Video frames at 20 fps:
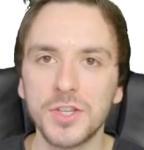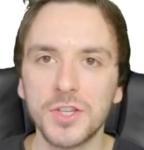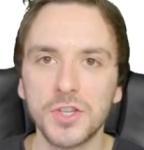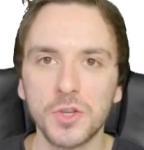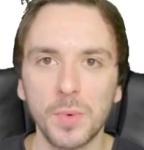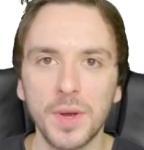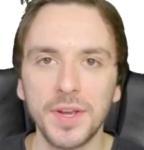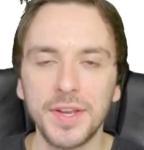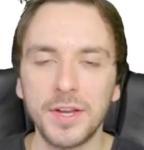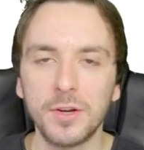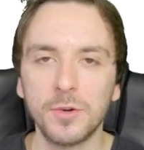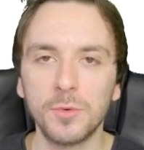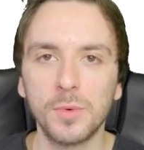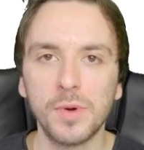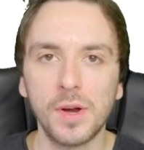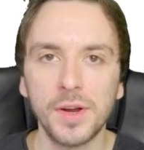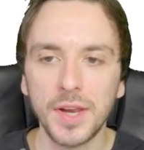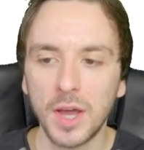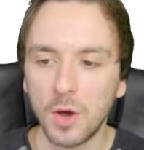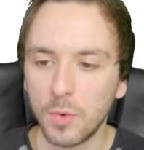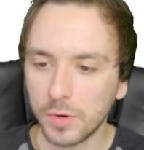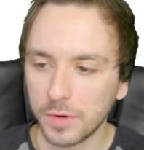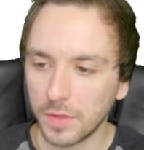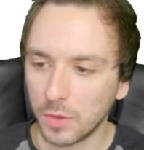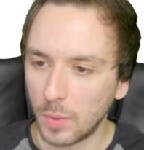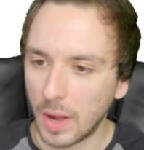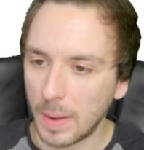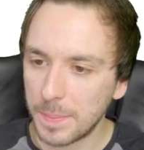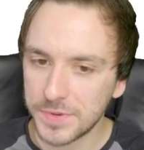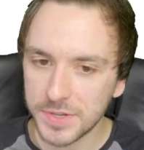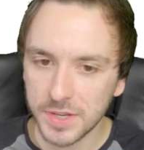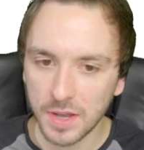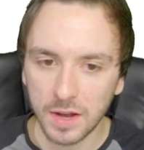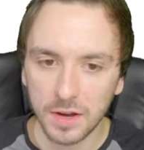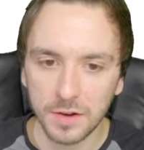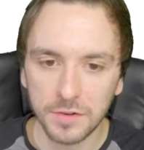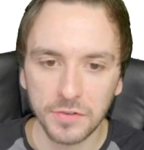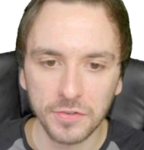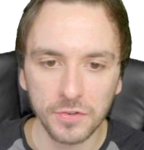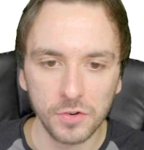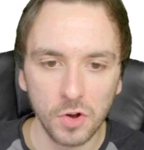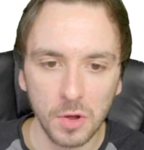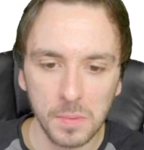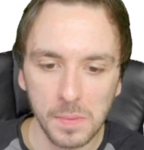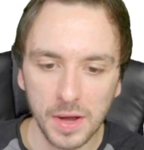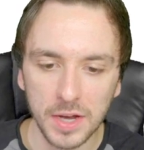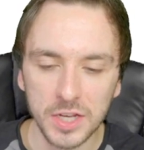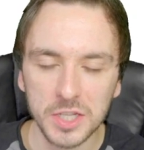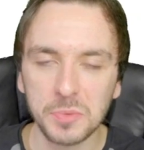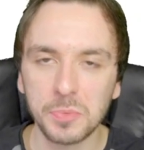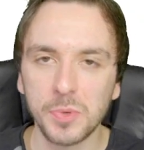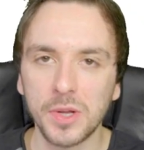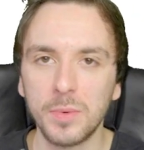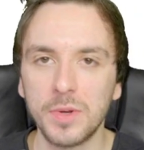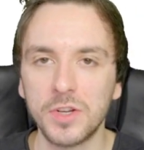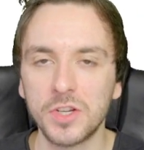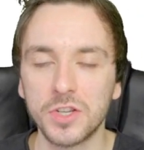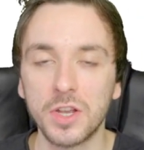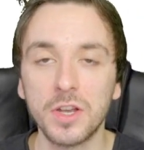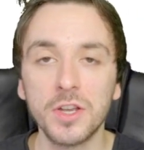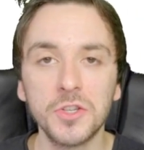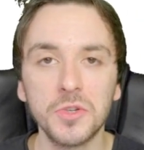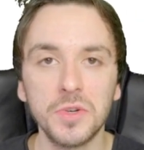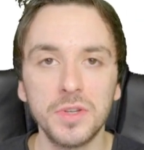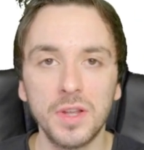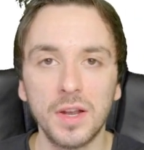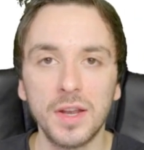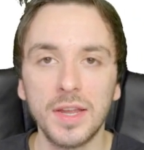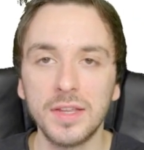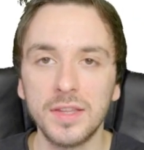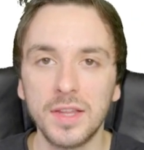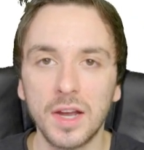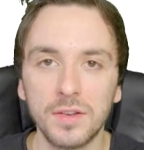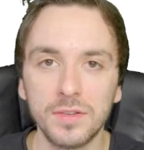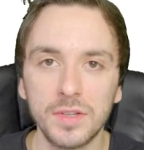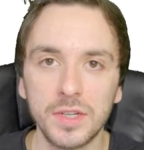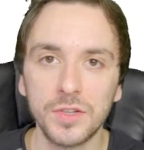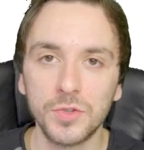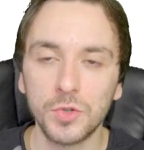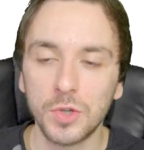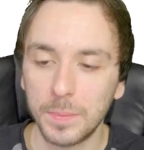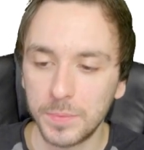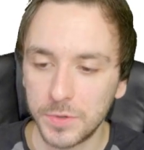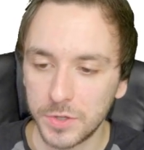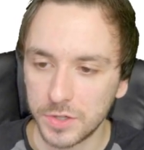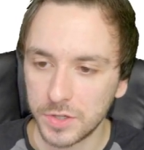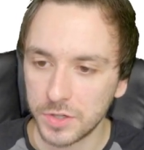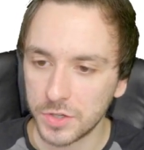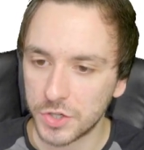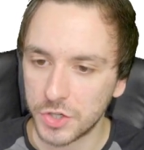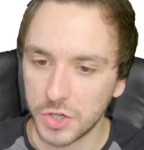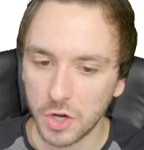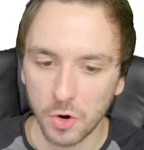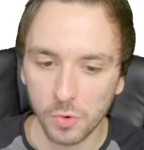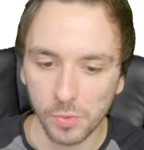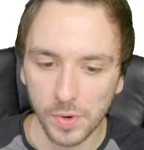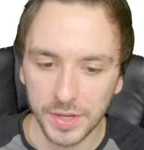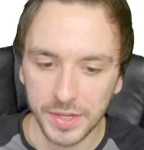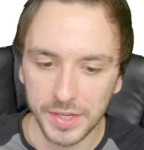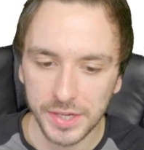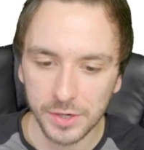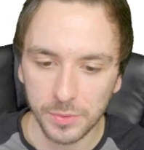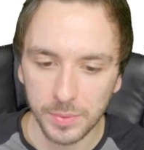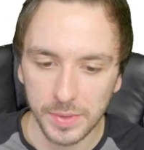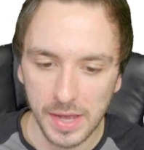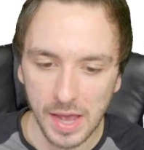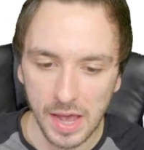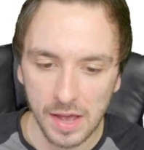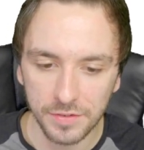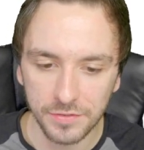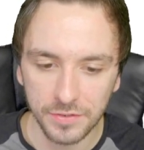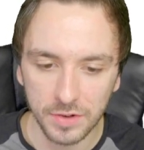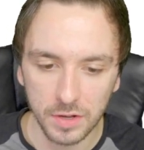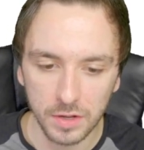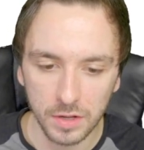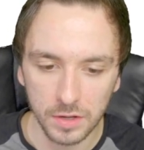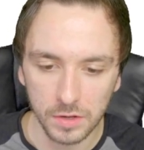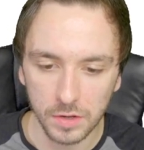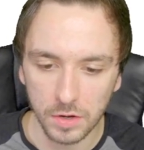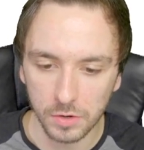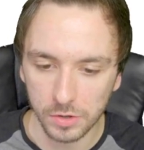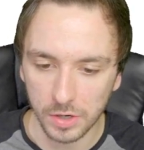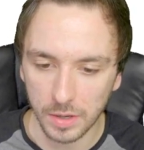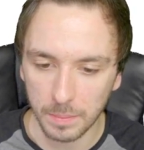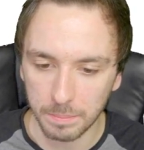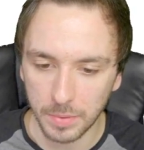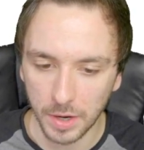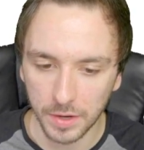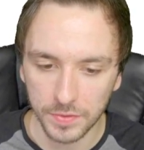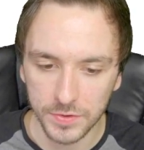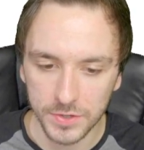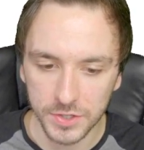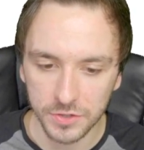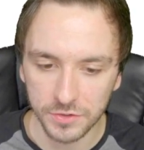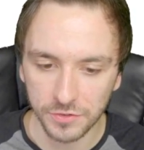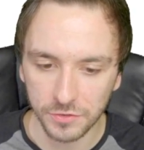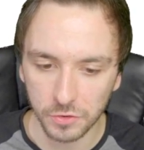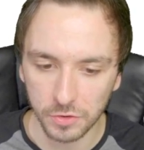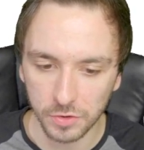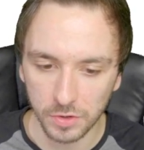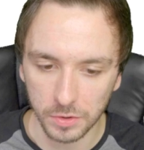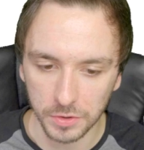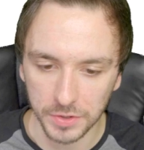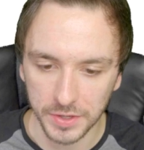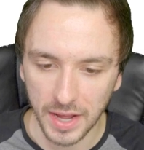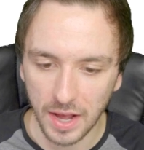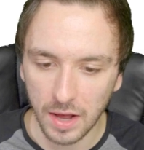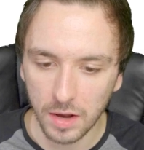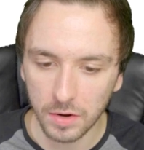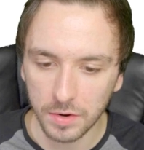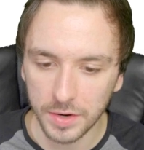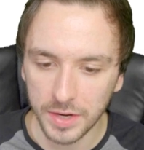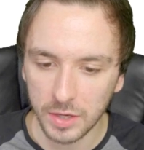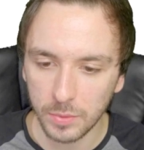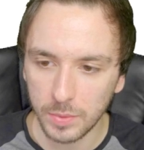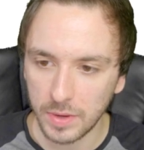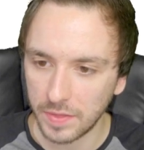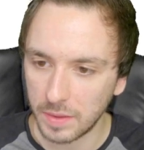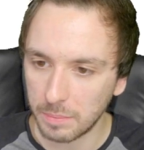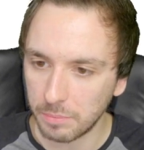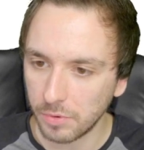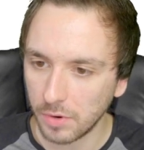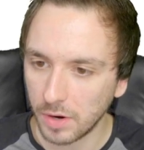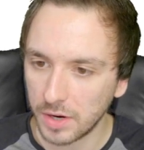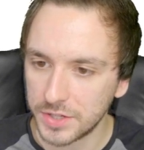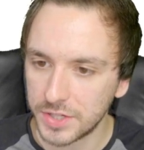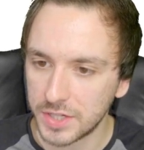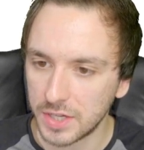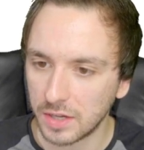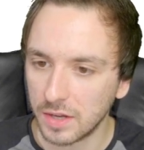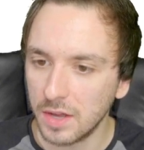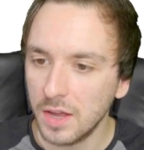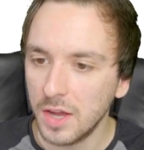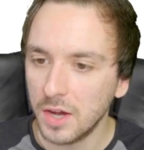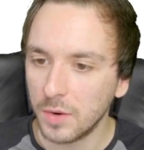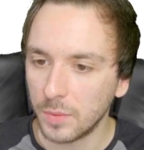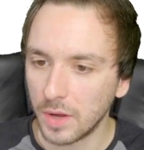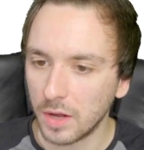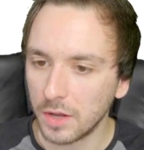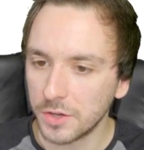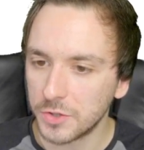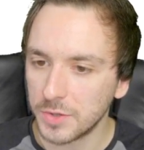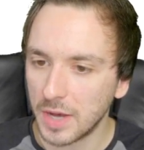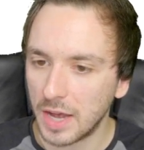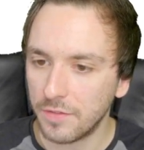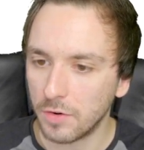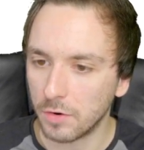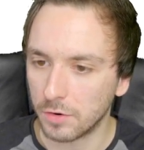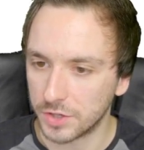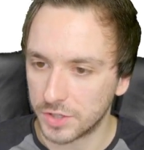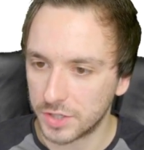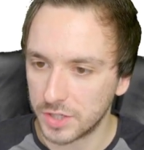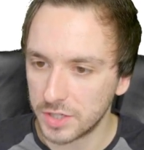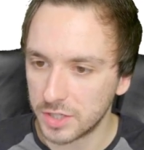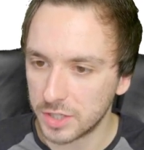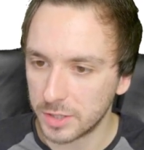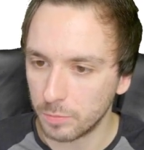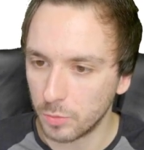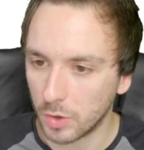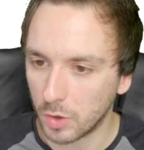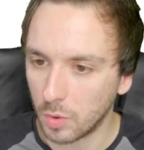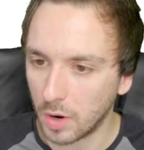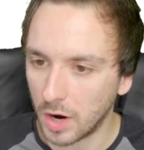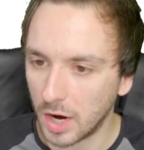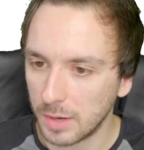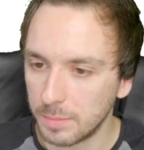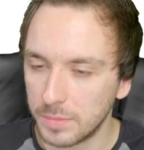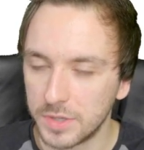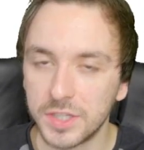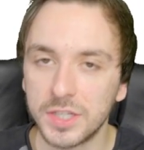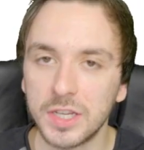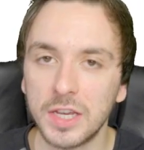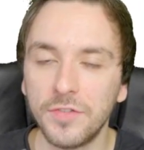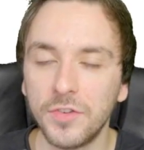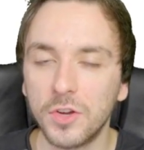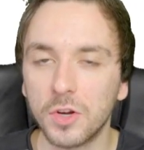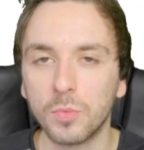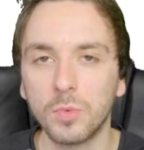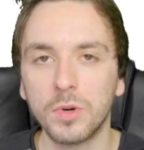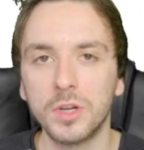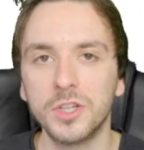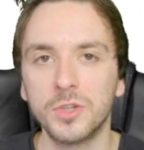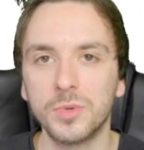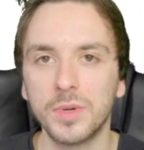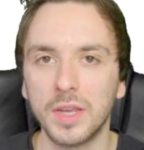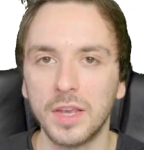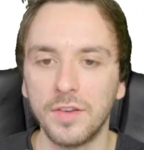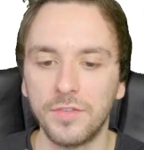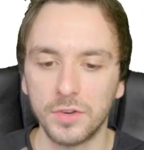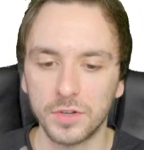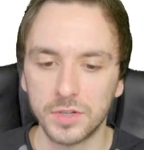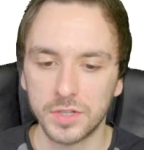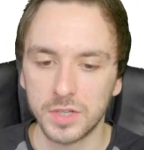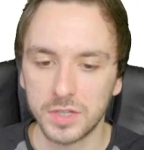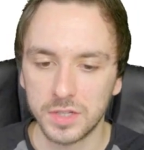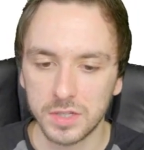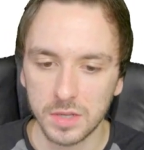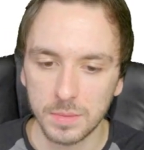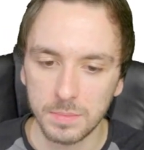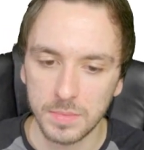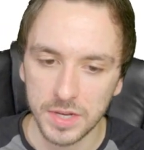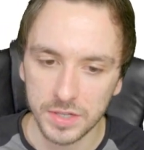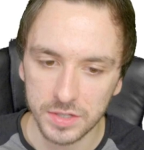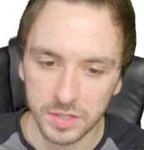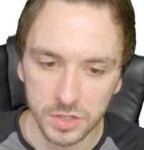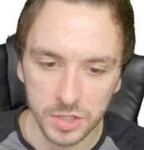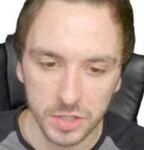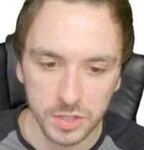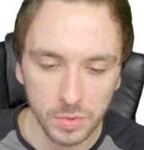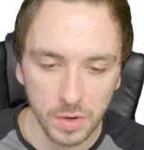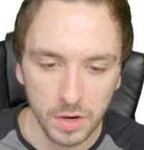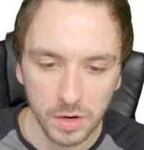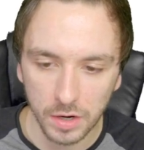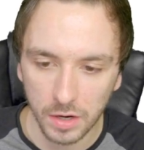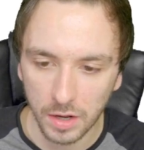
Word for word: so right now we're on the website from iSpring, which is also in the link down in the description. So right here we have all our buttons for our downloading, we have the pricing, we also have our system requirements if you're wondering if your system is strong